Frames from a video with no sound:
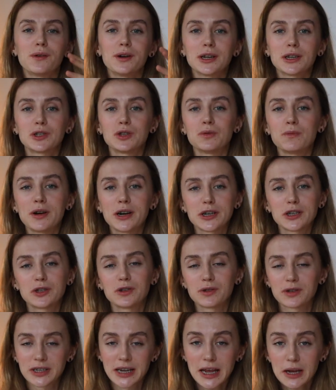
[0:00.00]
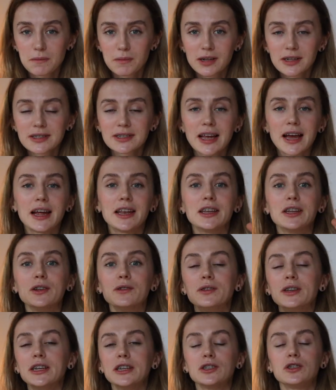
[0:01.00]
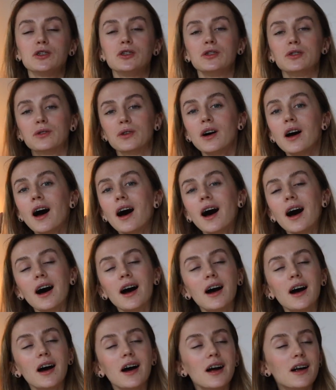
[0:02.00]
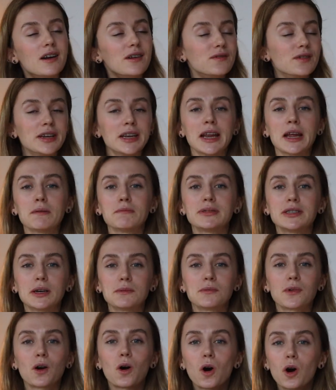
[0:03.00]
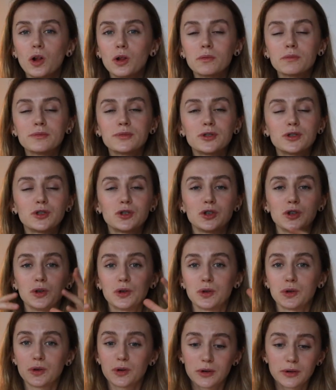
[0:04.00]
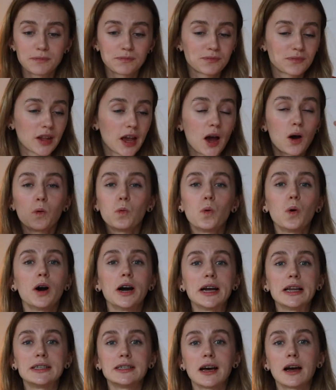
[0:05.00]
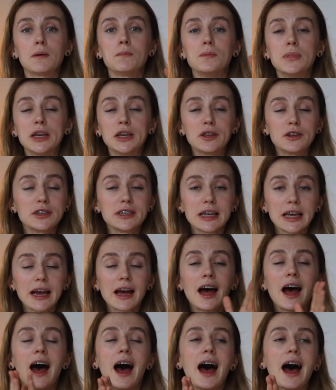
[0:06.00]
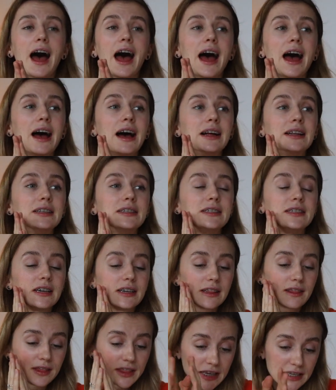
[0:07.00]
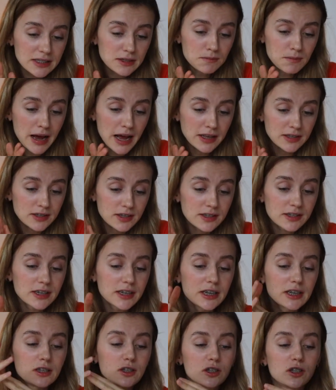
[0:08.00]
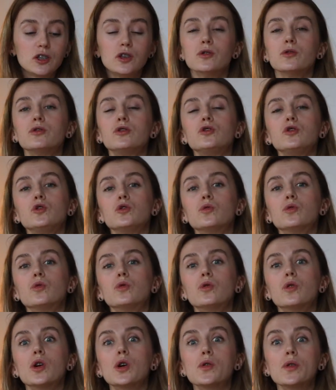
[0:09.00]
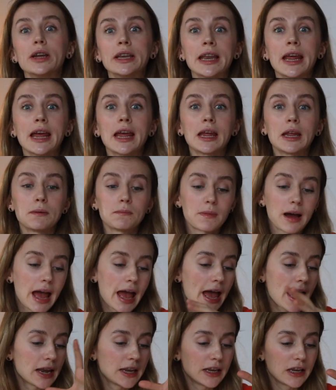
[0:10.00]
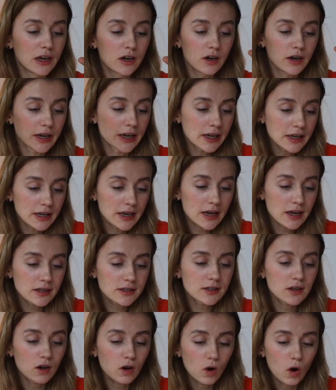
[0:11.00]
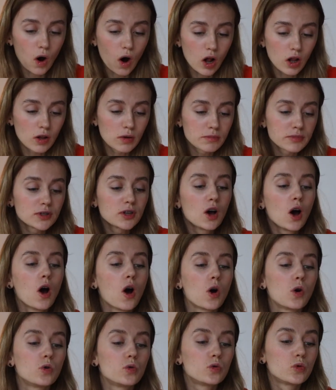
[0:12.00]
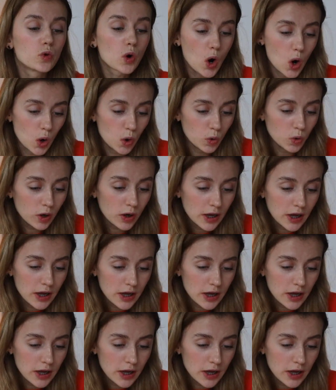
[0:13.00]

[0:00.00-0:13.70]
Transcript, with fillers: going to merge two tables and you need to uh, rename some columns to avoid ambiguity. And this method is used to rename any index, columns, row.